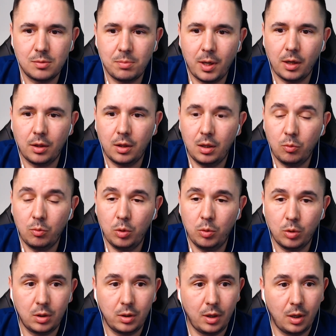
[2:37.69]
Back then, we
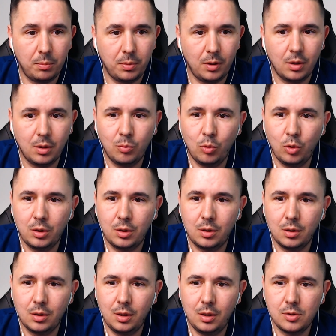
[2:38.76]
were helping them with
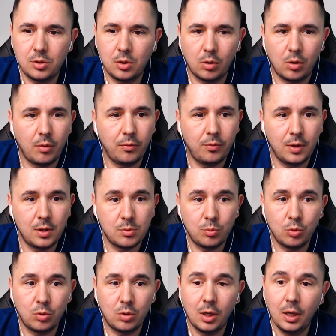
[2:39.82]
Instagram,
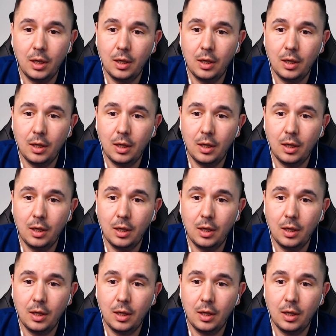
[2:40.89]
Facebook,